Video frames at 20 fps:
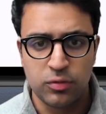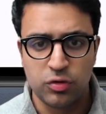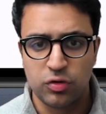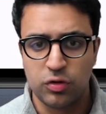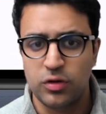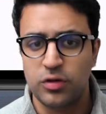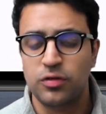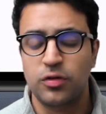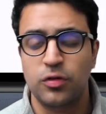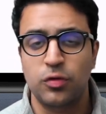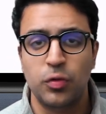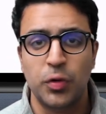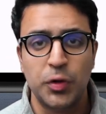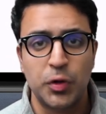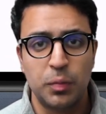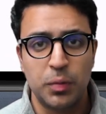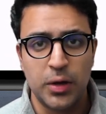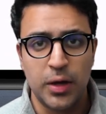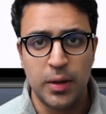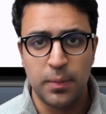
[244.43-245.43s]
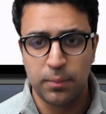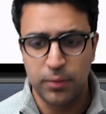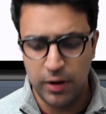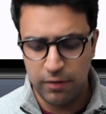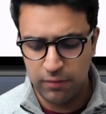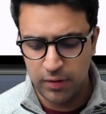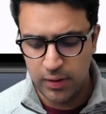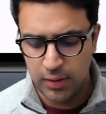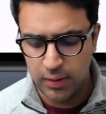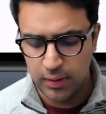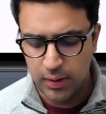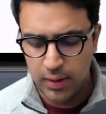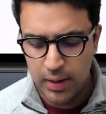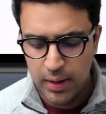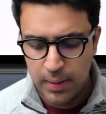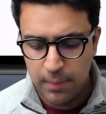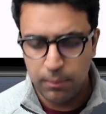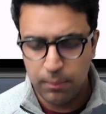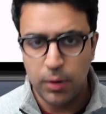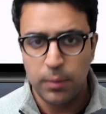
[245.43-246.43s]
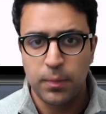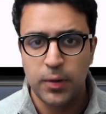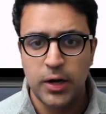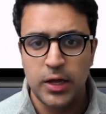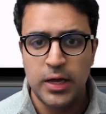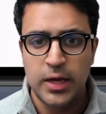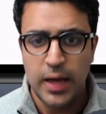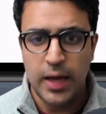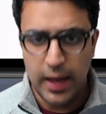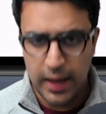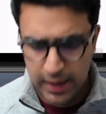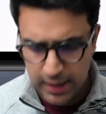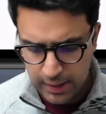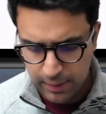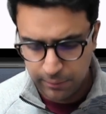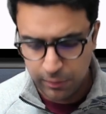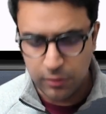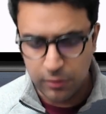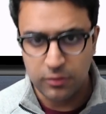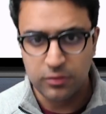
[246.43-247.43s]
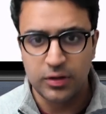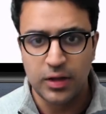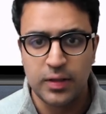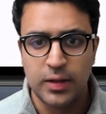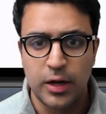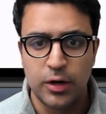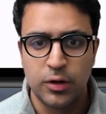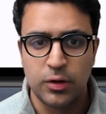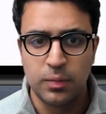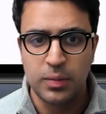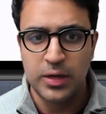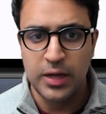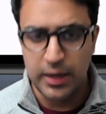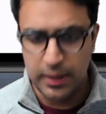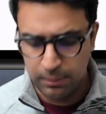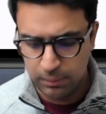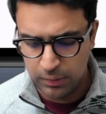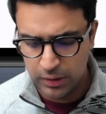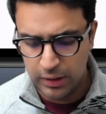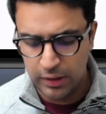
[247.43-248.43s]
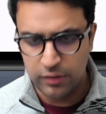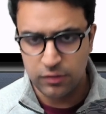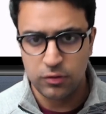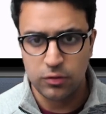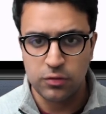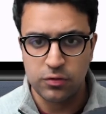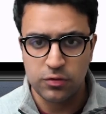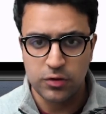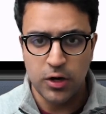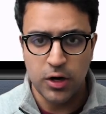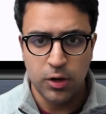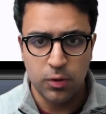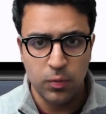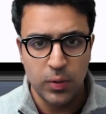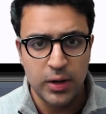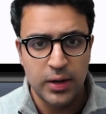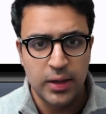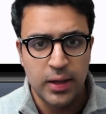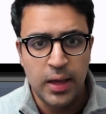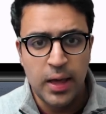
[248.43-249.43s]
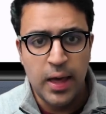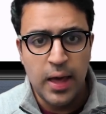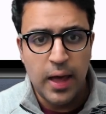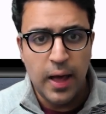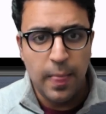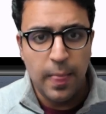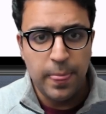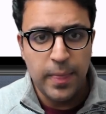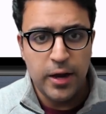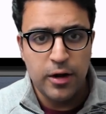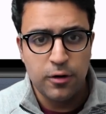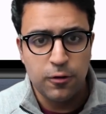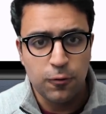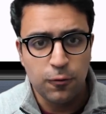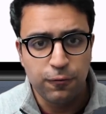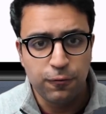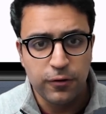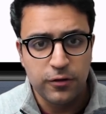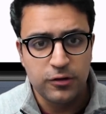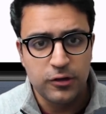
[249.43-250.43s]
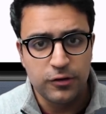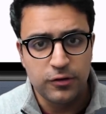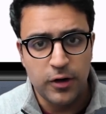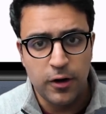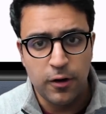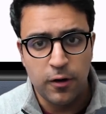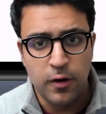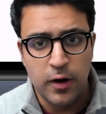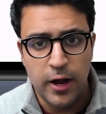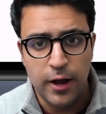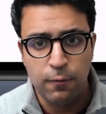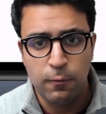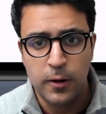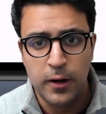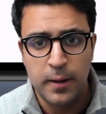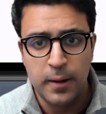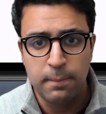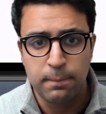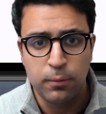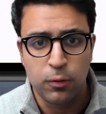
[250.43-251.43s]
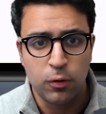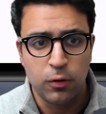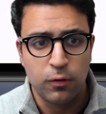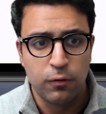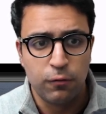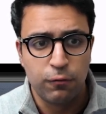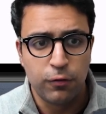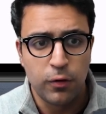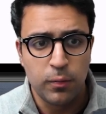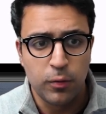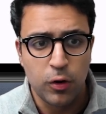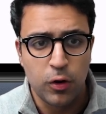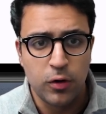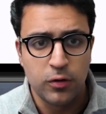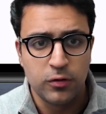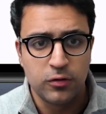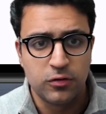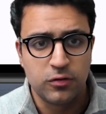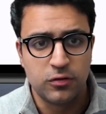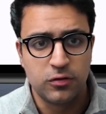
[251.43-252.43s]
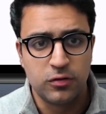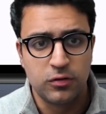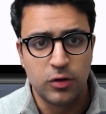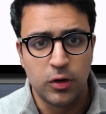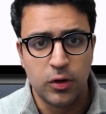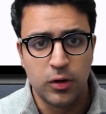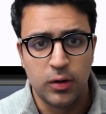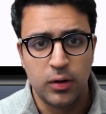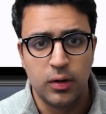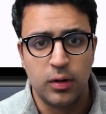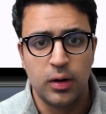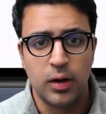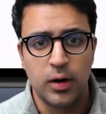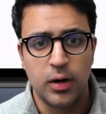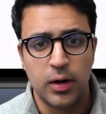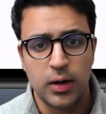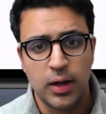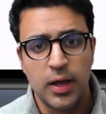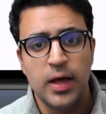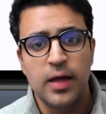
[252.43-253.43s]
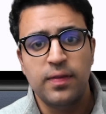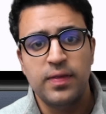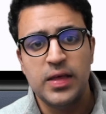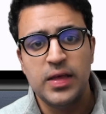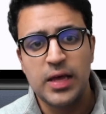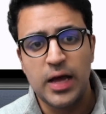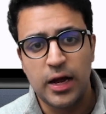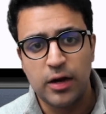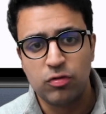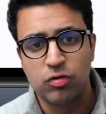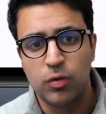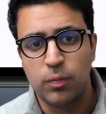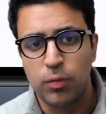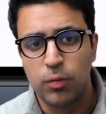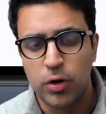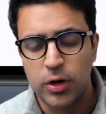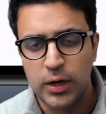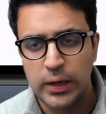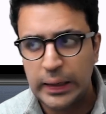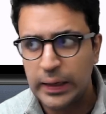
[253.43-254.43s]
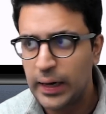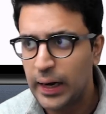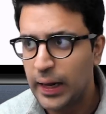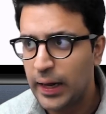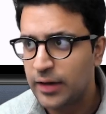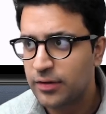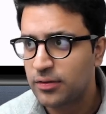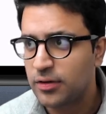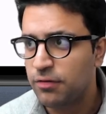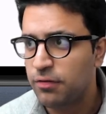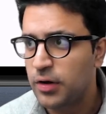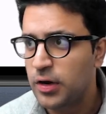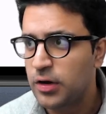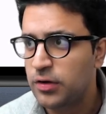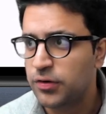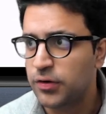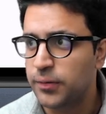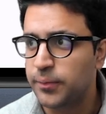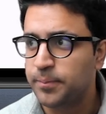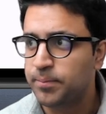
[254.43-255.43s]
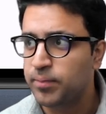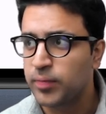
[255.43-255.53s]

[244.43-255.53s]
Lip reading: So this is going to be a private property, and I'm going to set that to be an empty list to start with. And then to fix this error, I will import from const.dart the actual product class definition.